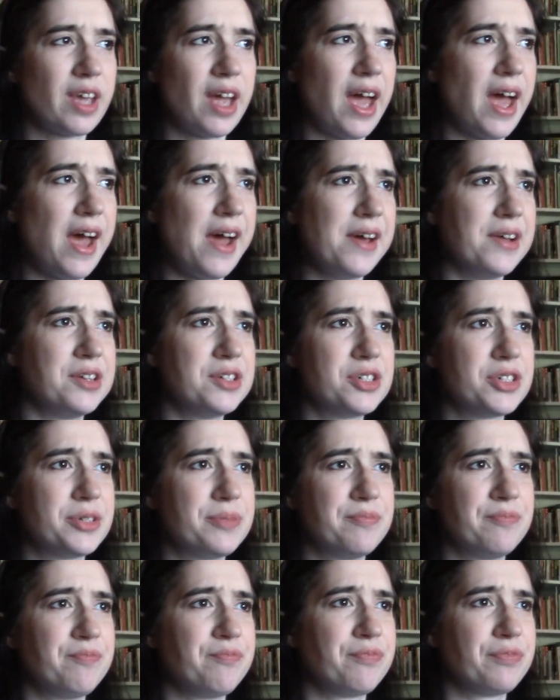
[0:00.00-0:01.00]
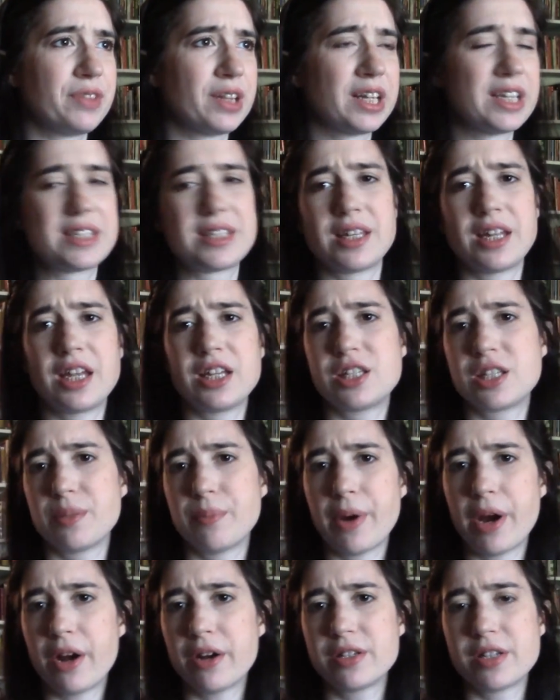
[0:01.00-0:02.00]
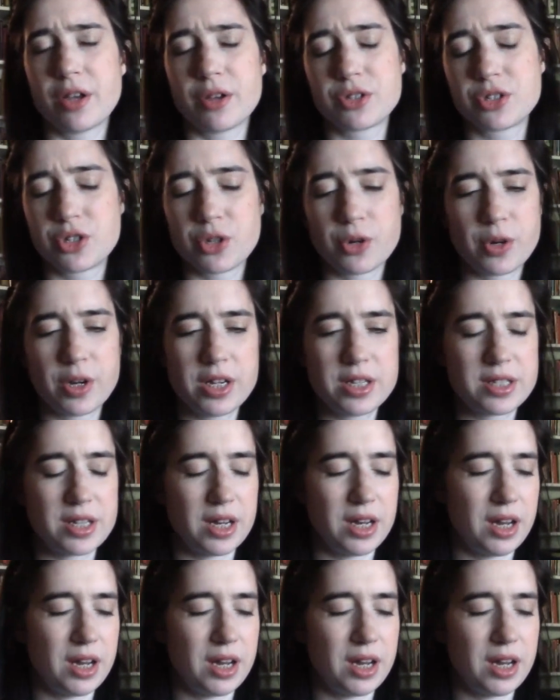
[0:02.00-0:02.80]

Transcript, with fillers: and listening to the bard tell stories at